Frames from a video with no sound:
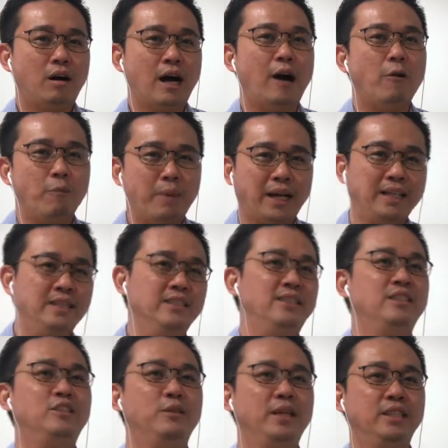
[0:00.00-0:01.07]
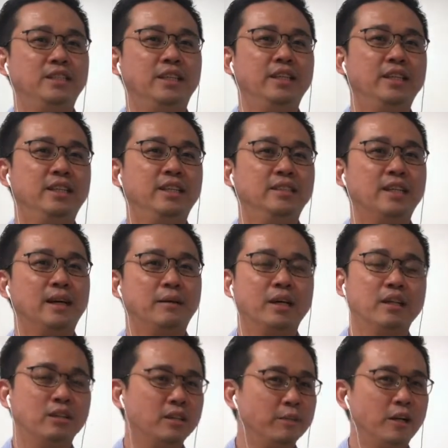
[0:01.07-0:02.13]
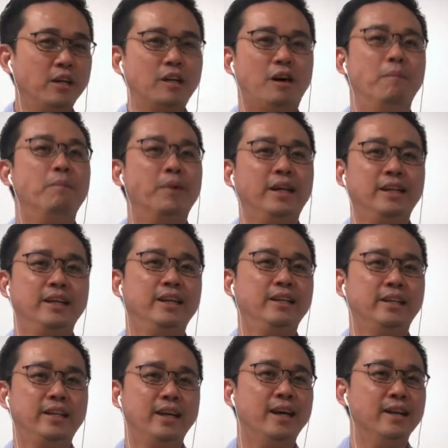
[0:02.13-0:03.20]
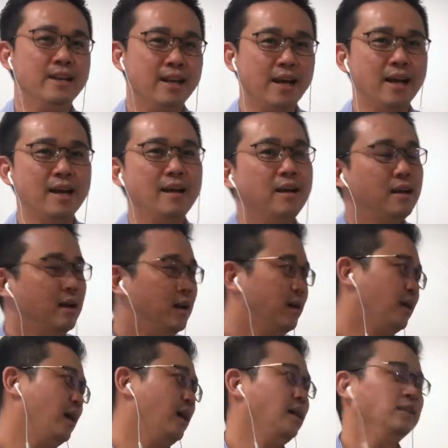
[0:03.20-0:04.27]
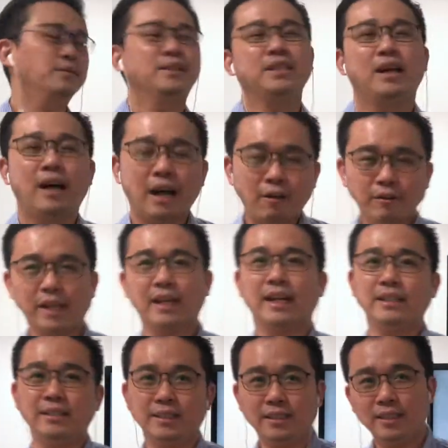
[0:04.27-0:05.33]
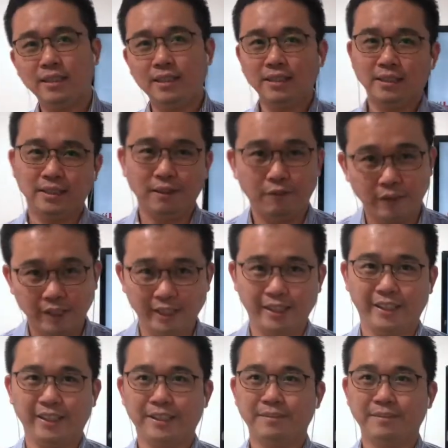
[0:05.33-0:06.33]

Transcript: how bad the situation is, and I'm going to keep on complaining here and there, I ask myself, how can I see this differently?